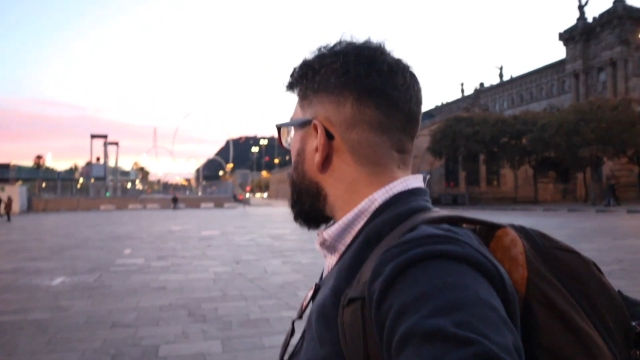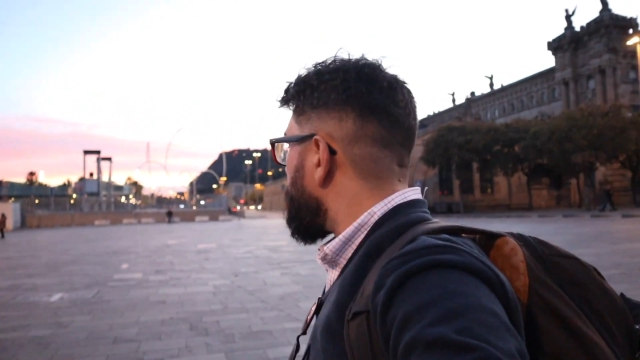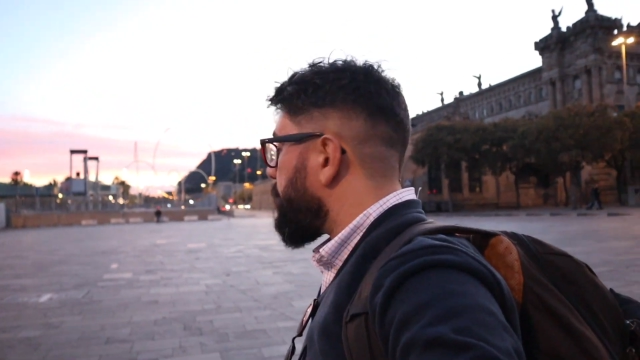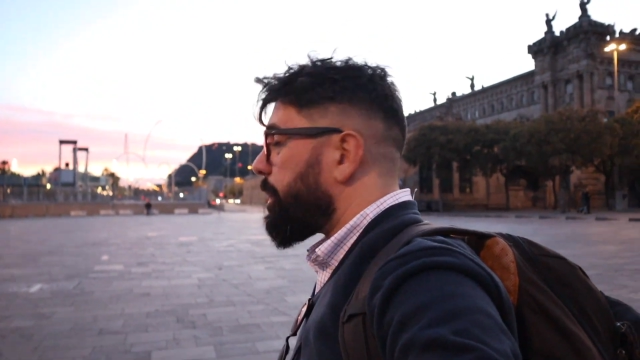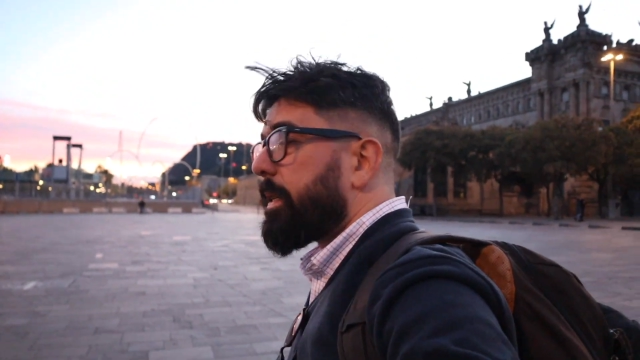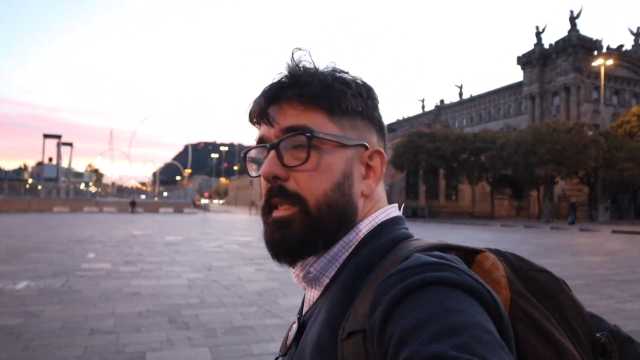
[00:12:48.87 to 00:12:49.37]

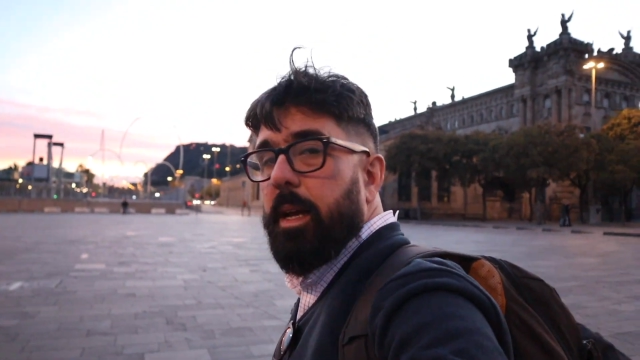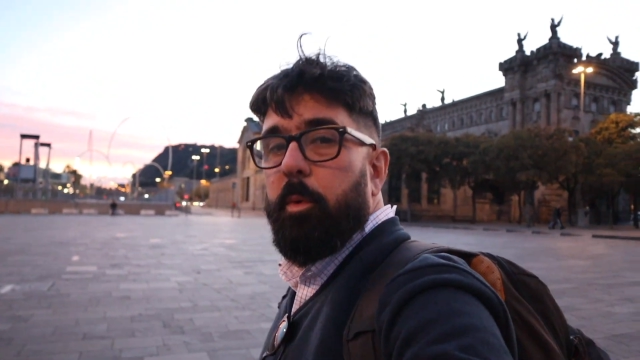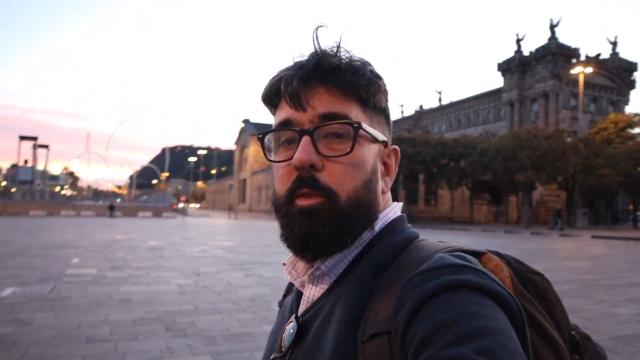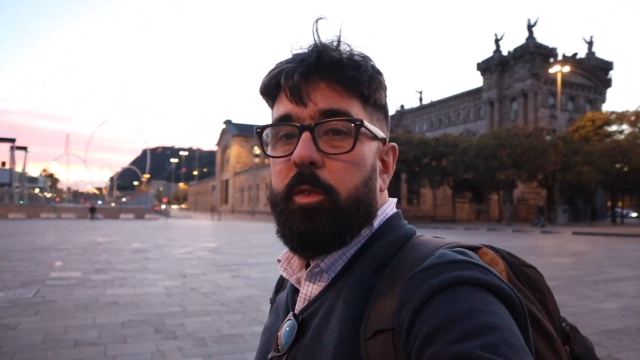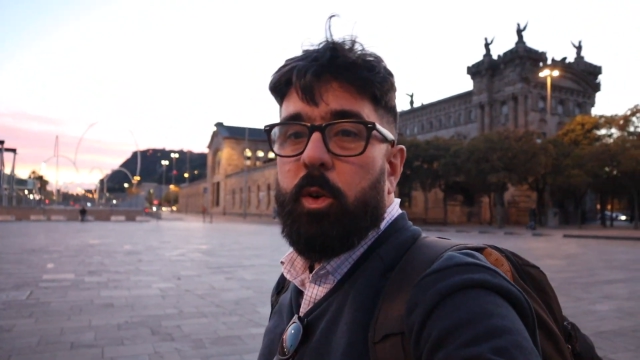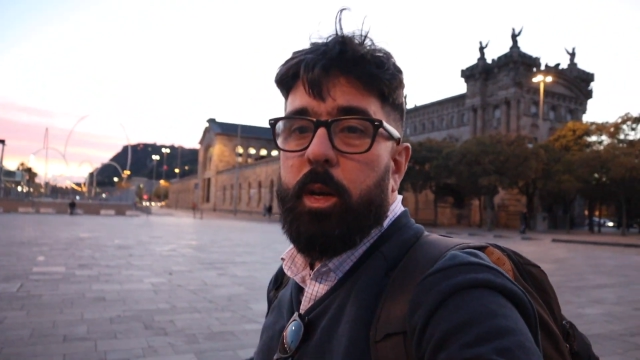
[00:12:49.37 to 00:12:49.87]
Probably some
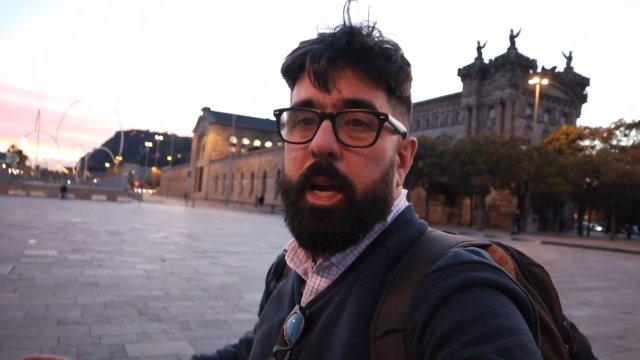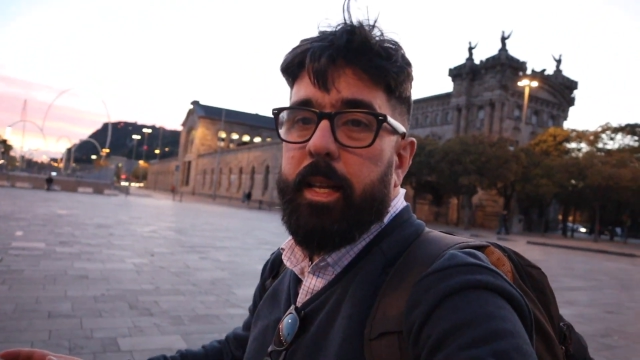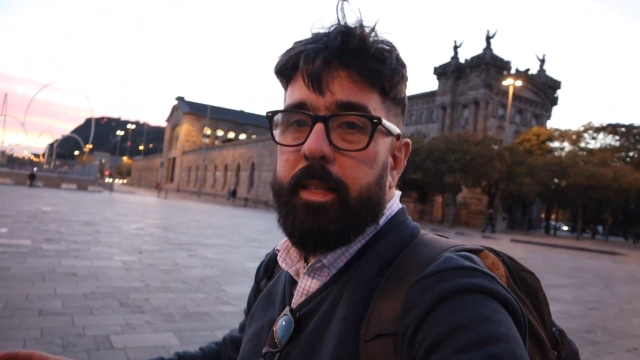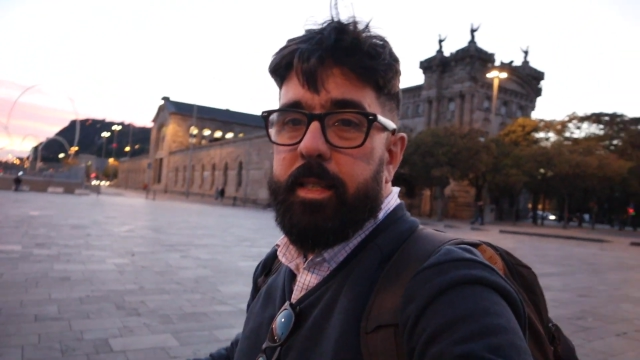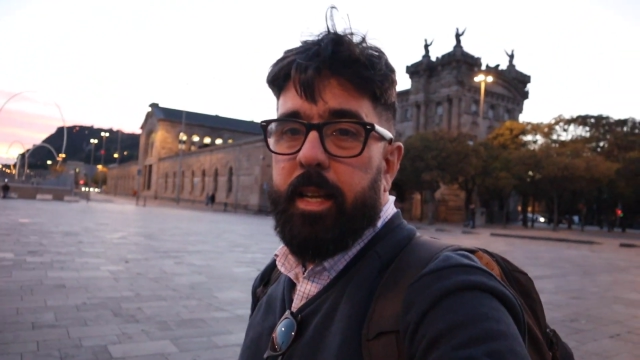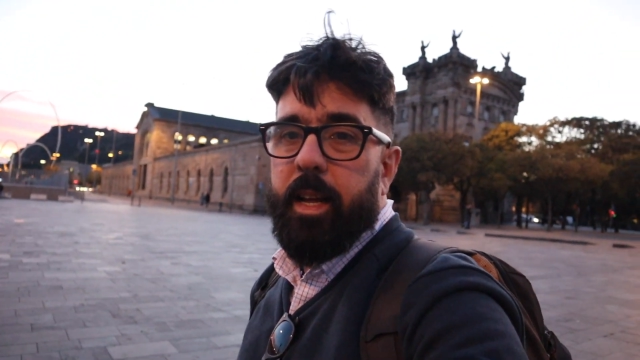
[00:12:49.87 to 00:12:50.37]
of you
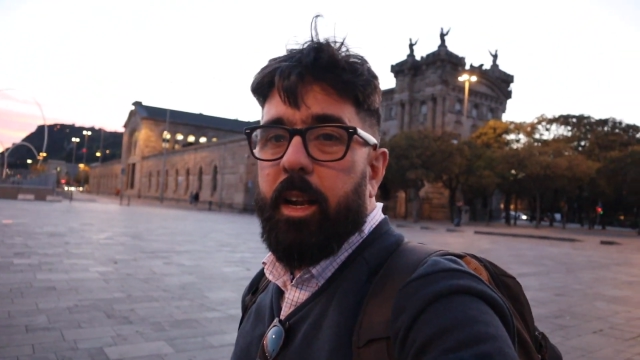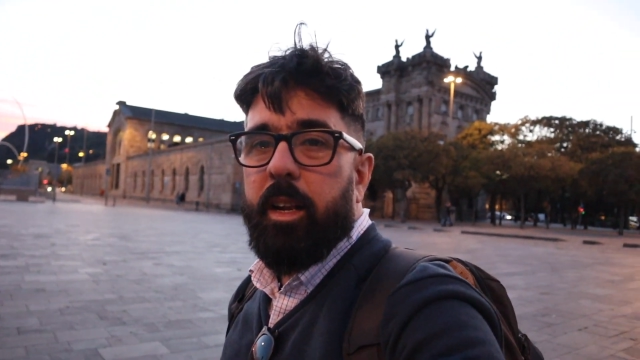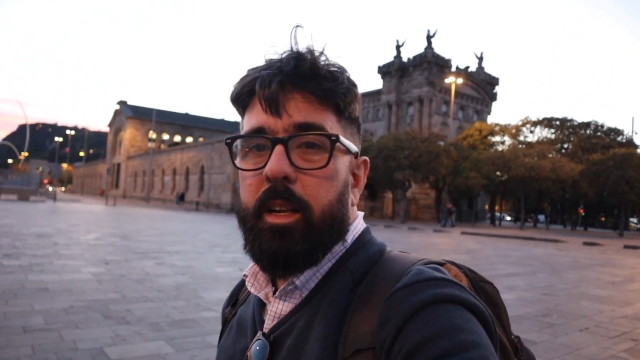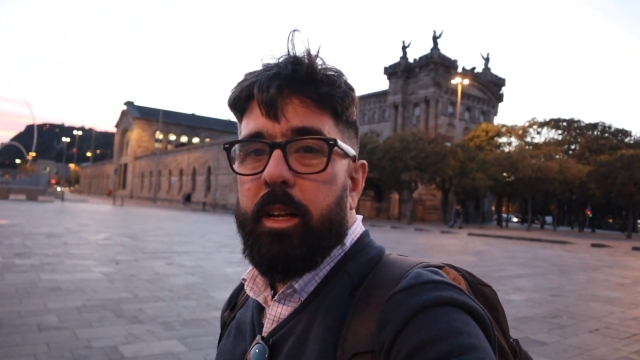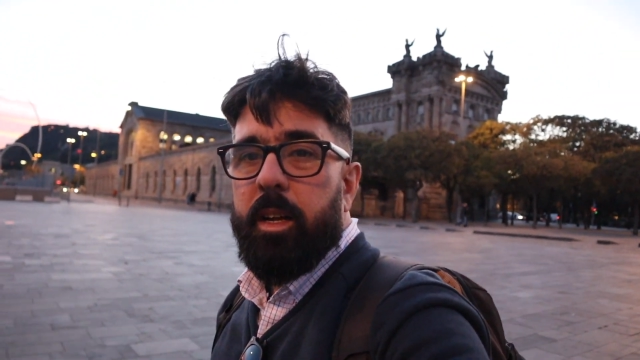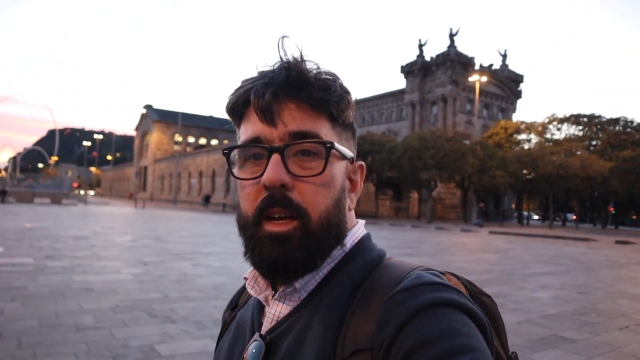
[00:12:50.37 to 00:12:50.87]
can tell
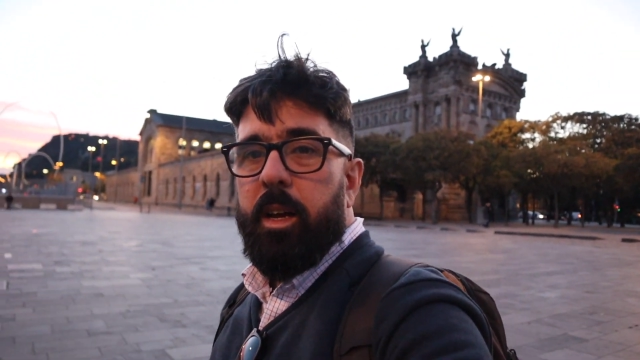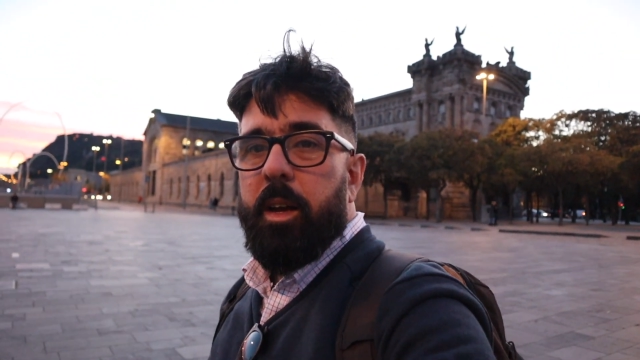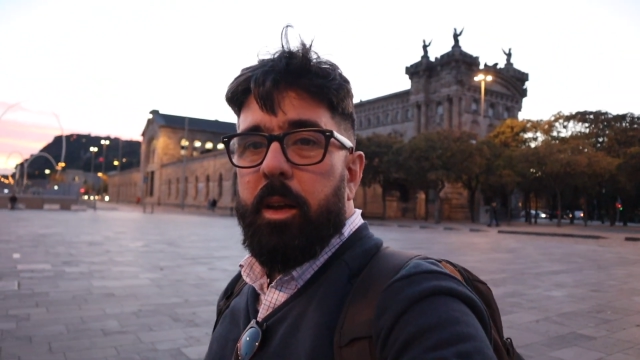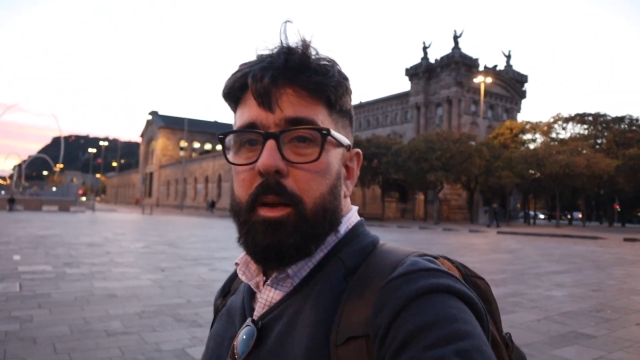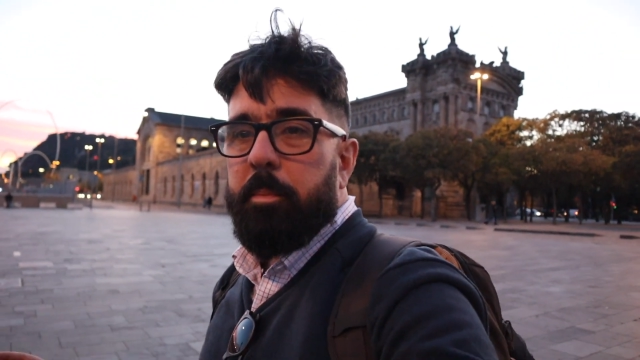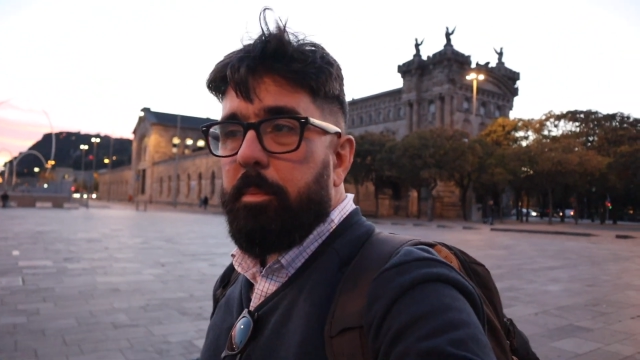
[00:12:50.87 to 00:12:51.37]

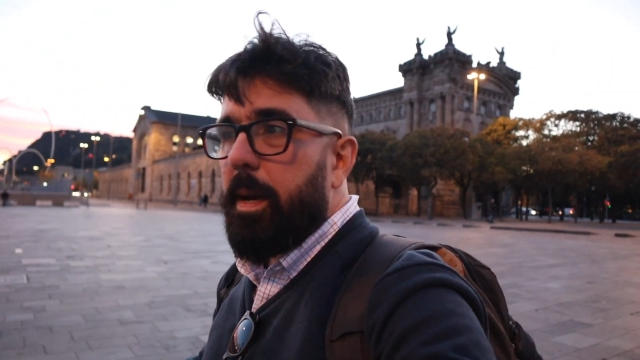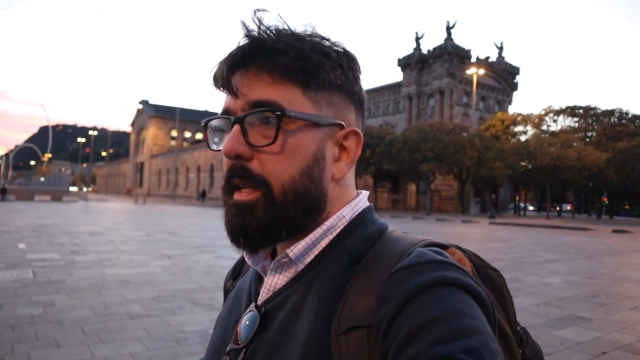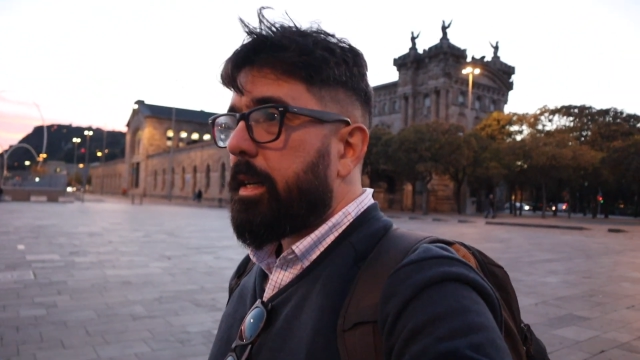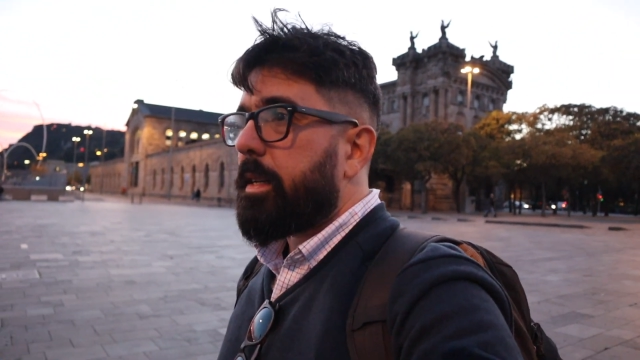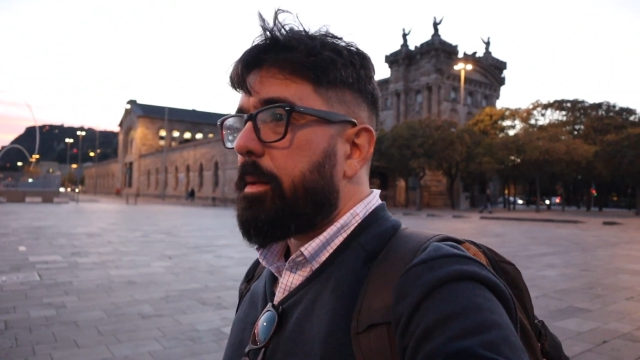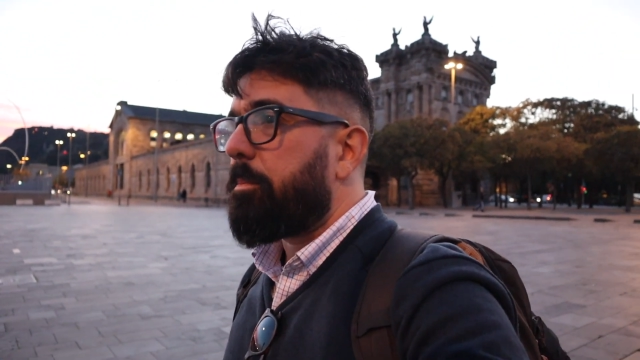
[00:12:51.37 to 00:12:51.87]

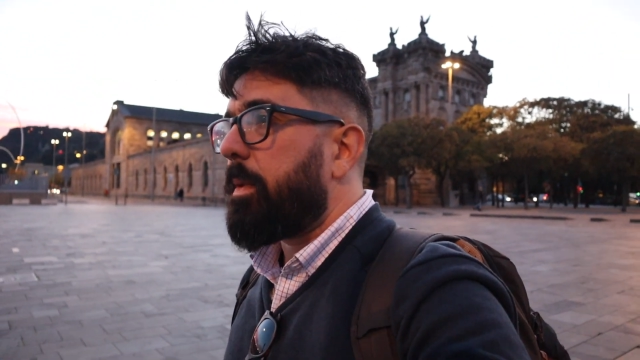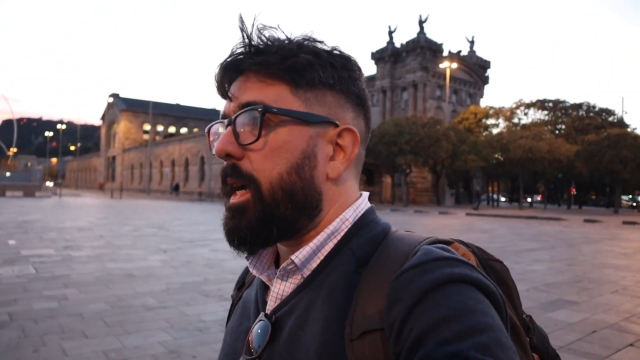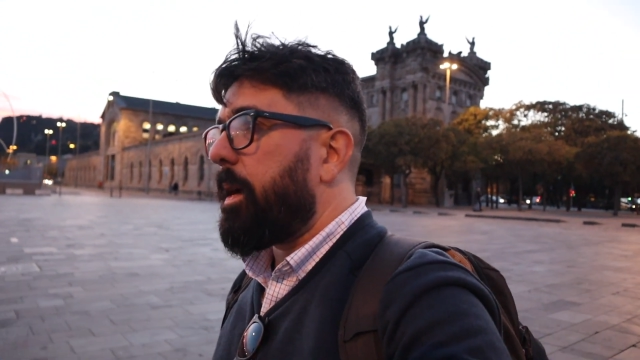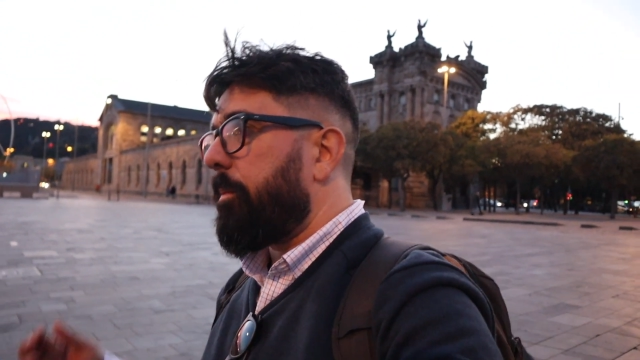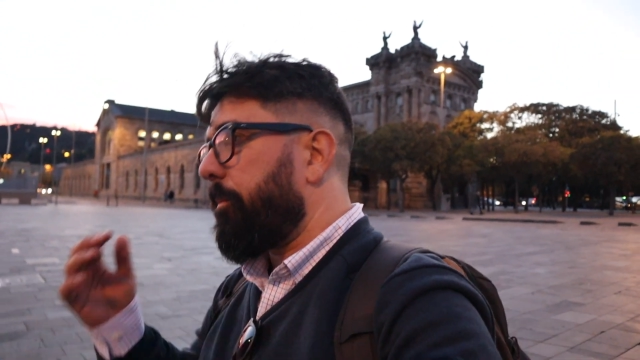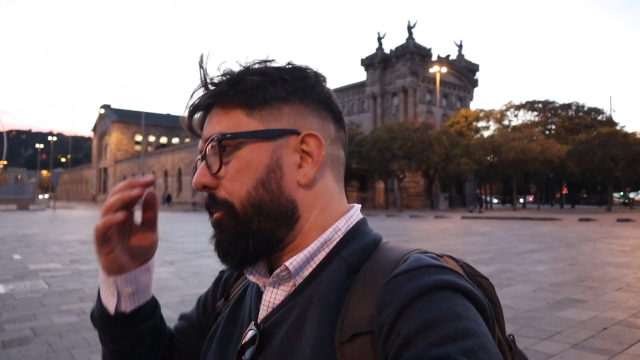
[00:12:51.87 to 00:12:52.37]
better than me.